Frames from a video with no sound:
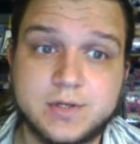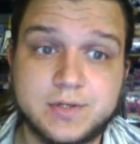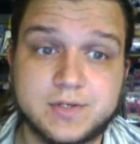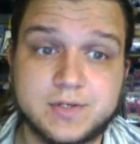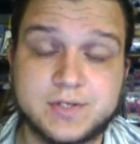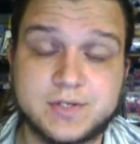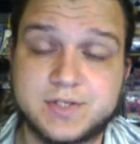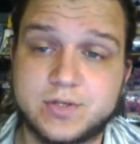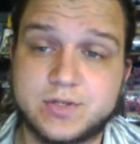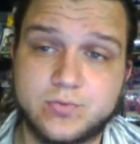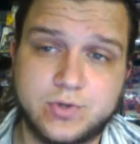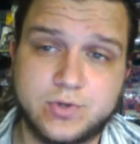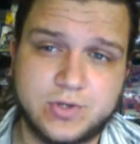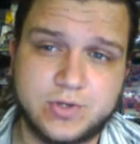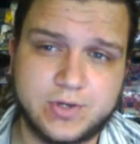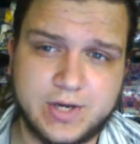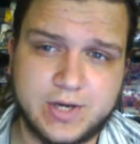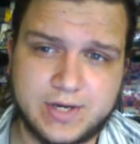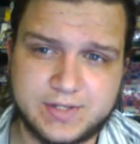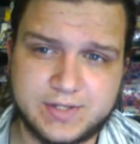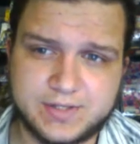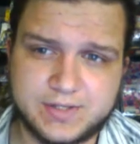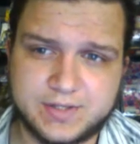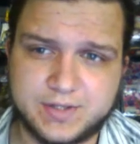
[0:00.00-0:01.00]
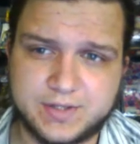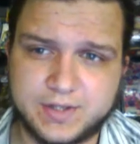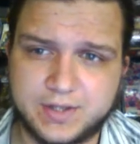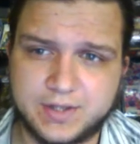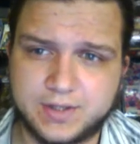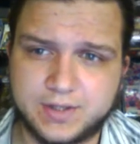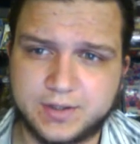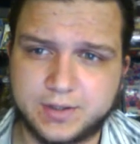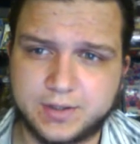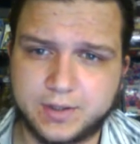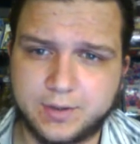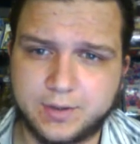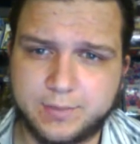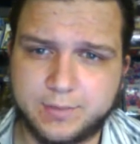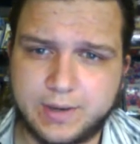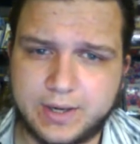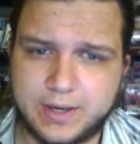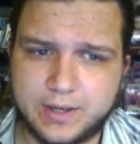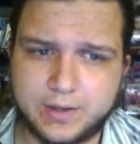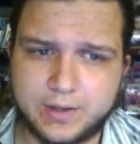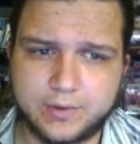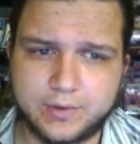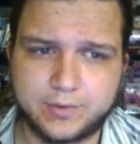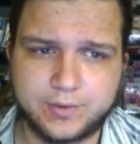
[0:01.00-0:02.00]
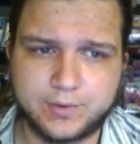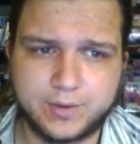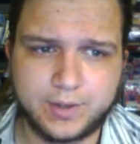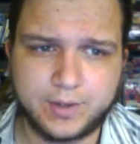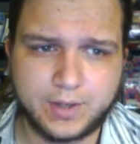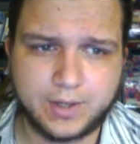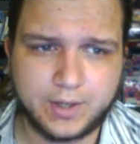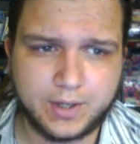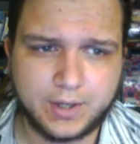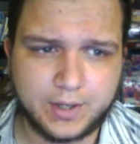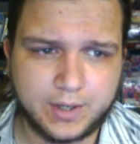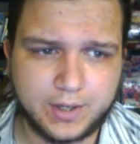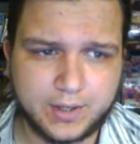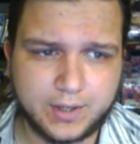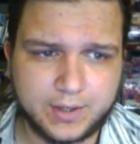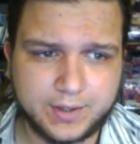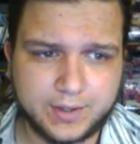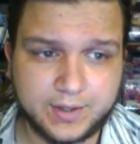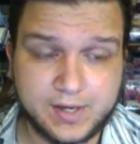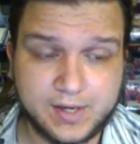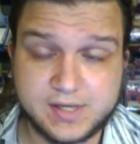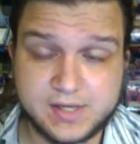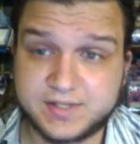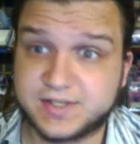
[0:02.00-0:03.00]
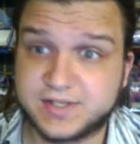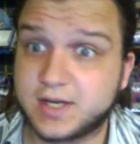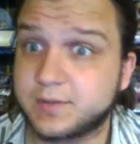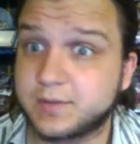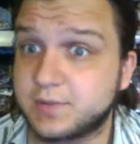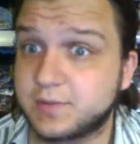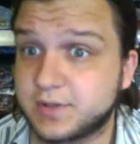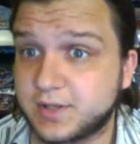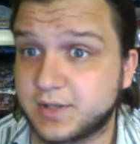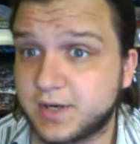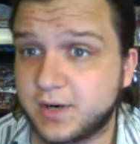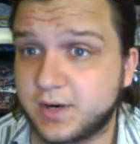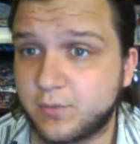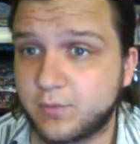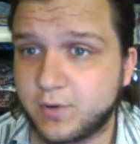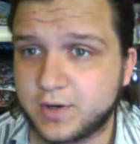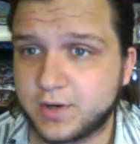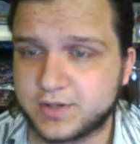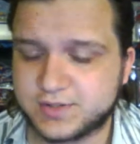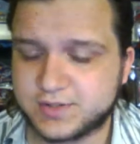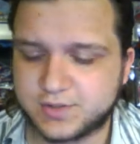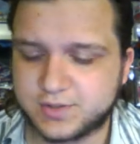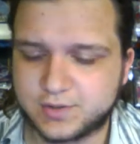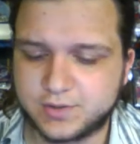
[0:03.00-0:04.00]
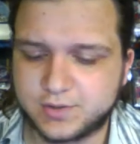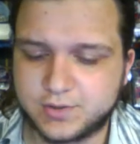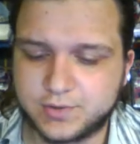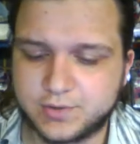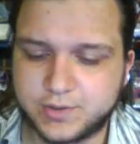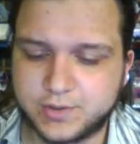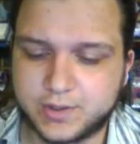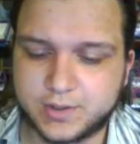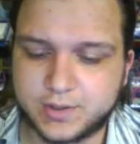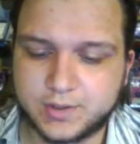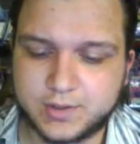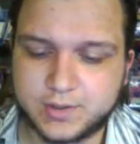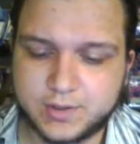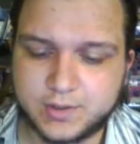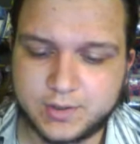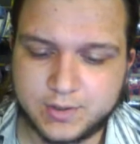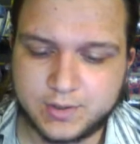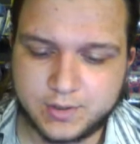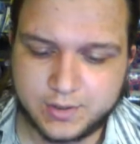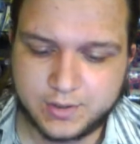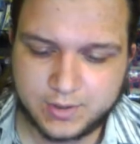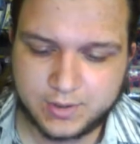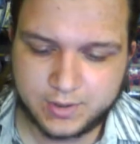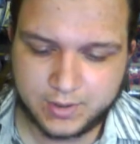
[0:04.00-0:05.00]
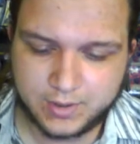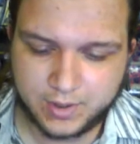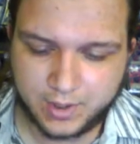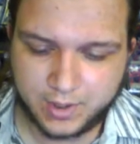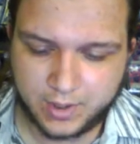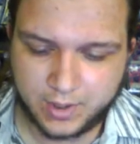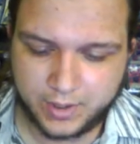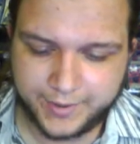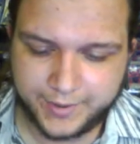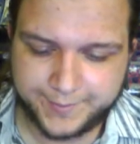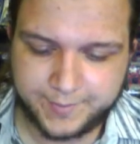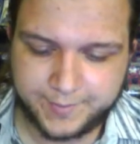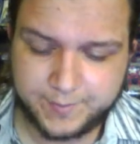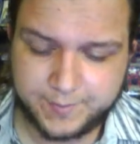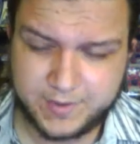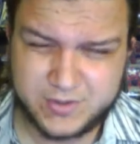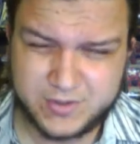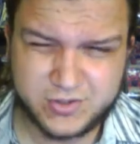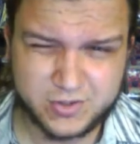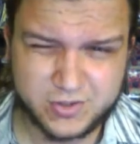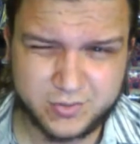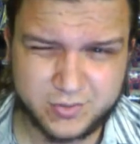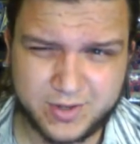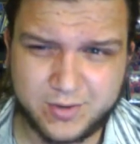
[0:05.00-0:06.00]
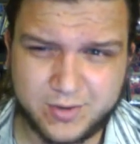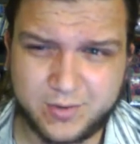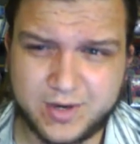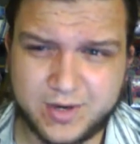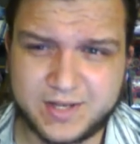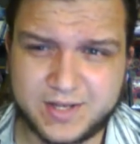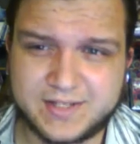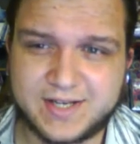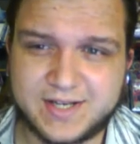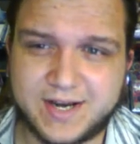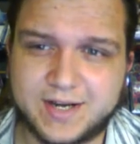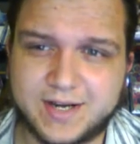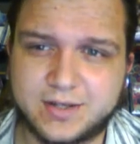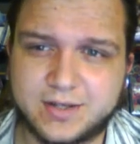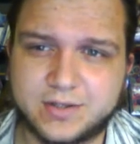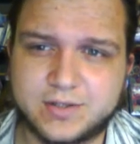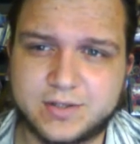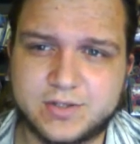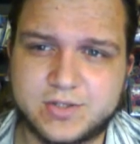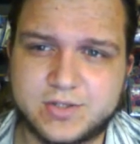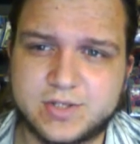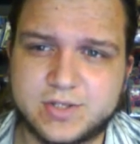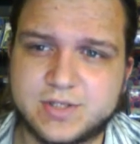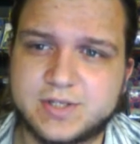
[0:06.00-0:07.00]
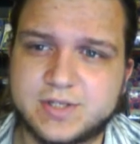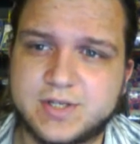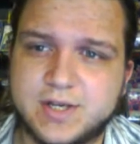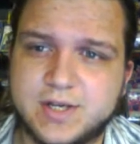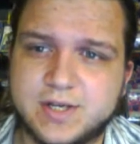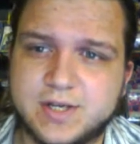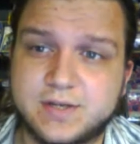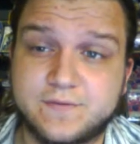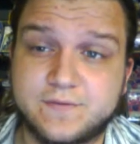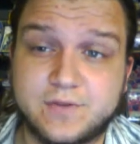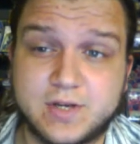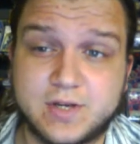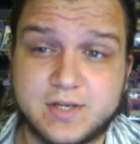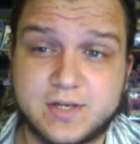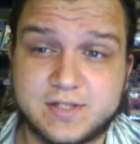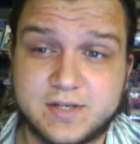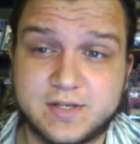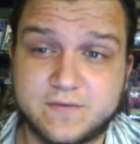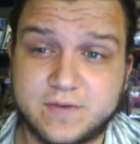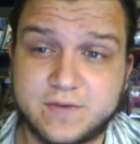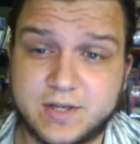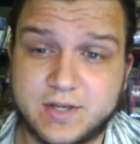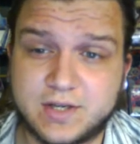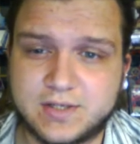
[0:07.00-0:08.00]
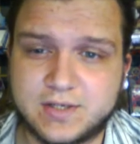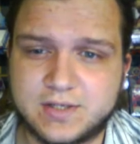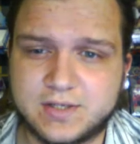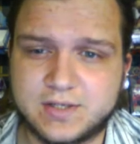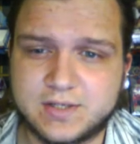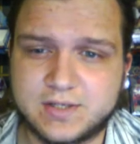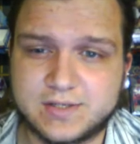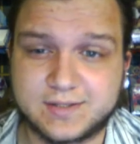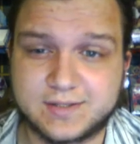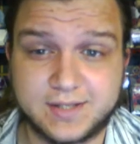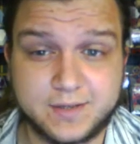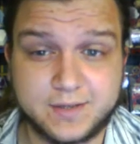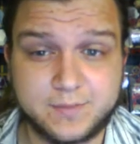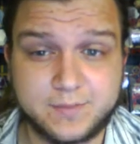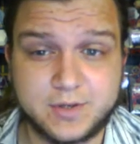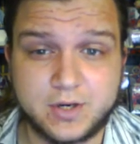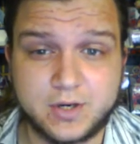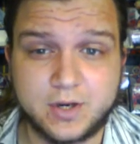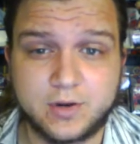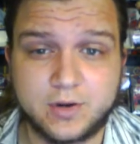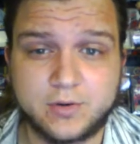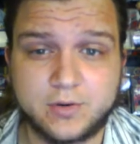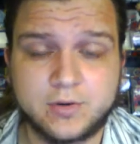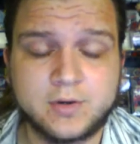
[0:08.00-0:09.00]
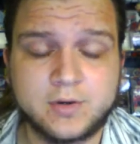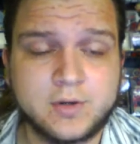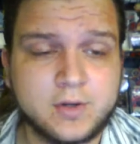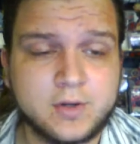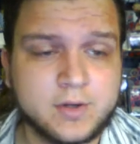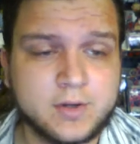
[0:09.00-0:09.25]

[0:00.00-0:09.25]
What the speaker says: to see what you guys think about a segment that I want to start doing. I'm not sure what I want to title it just yet. If you guys have any ideas, let me know.